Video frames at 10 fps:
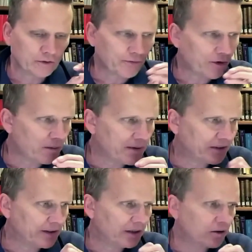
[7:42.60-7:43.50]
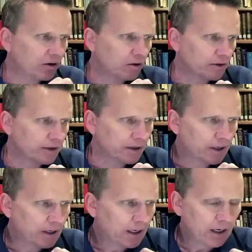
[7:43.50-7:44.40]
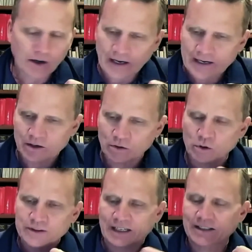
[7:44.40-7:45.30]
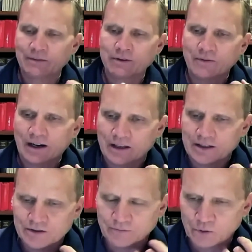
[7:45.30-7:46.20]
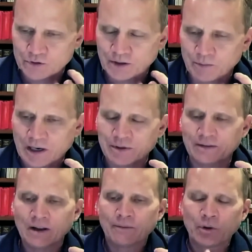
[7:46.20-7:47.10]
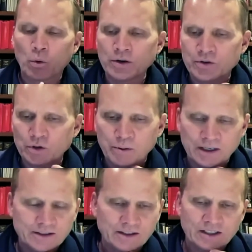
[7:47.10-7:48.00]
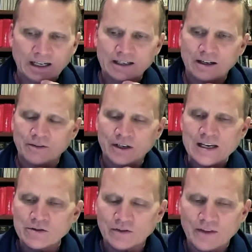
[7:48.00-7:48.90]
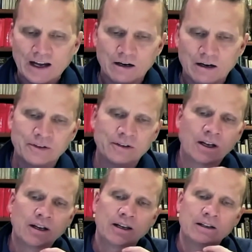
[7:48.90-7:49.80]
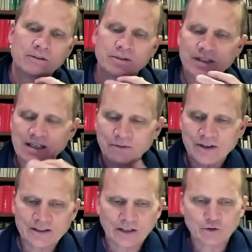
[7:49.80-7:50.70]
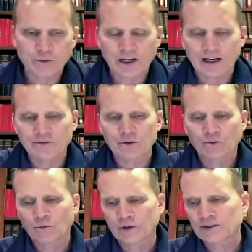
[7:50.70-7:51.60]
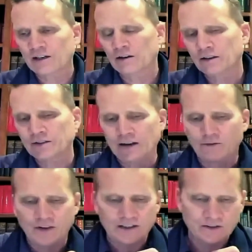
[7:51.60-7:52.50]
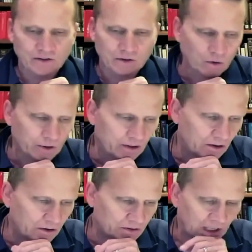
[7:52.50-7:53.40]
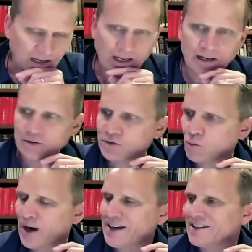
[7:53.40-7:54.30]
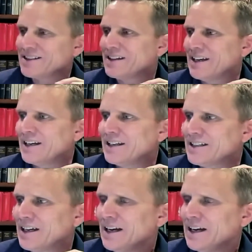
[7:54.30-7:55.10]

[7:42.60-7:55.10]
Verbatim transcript: far, we've said the occult, any occult activity, violation of the first commandment, the one two punch, the second. On the heels of that often is deviant sexual behavior, what Saint Al- Saint Alphonsus Liguori calls hell's widest gate.